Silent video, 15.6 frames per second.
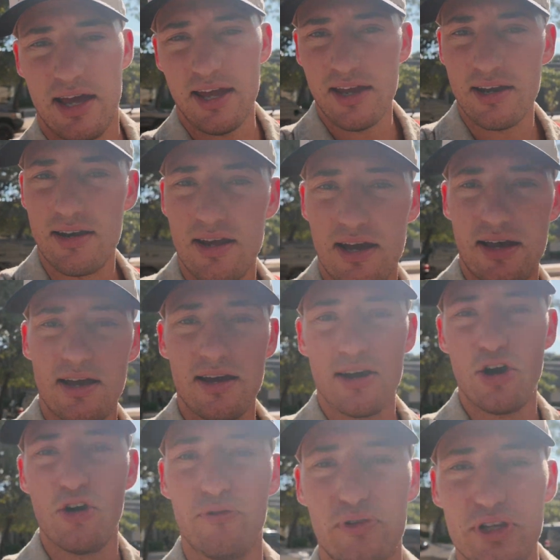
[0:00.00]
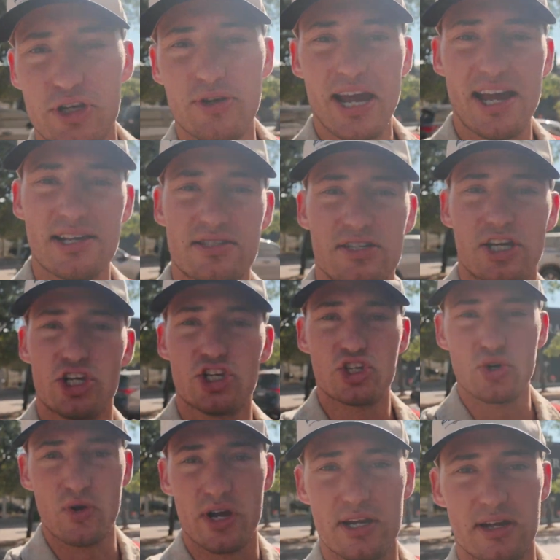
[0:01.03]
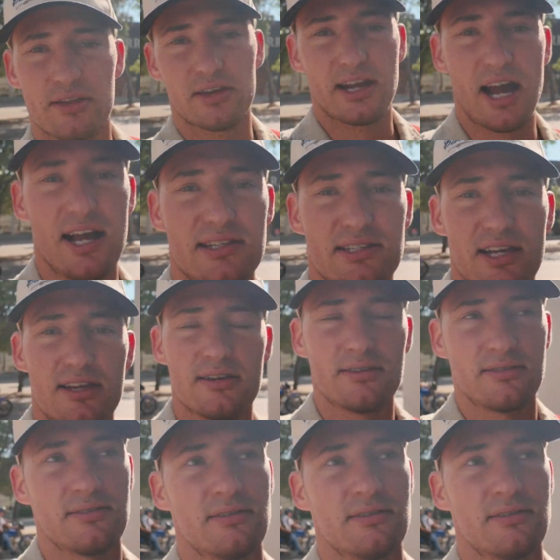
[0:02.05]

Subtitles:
And hopefully you guys enjoyed the content.